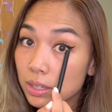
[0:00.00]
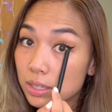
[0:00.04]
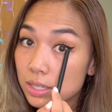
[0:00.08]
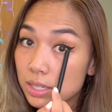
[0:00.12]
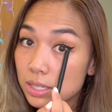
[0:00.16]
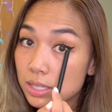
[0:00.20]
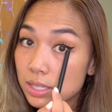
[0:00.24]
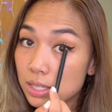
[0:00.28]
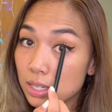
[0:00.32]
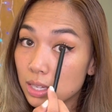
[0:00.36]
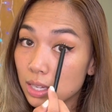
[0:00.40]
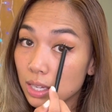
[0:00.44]

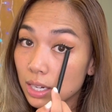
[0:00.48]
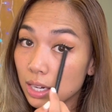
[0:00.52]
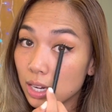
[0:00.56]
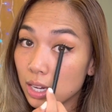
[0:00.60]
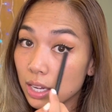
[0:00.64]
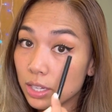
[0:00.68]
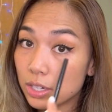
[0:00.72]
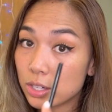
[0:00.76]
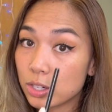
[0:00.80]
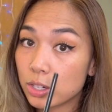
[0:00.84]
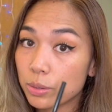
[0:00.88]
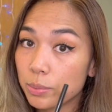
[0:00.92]
skin
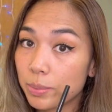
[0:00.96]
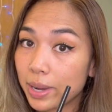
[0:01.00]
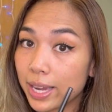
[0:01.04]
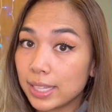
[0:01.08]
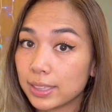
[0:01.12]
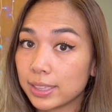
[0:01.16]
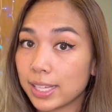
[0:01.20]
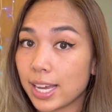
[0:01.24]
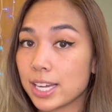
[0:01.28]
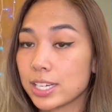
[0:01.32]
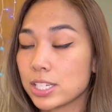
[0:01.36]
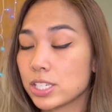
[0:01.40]
under my
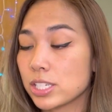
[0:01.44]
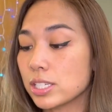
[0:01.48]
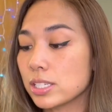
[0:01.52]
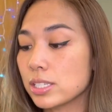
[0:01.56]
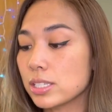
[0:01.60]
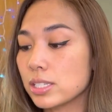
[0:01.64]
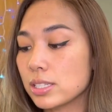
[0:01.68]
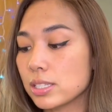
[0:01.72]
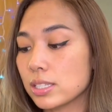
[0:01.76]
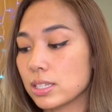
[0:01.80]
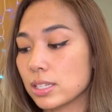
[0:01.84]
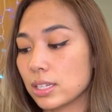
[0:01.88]

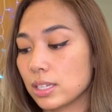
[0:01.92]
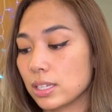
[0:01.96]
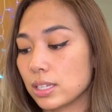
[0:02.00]
lashes,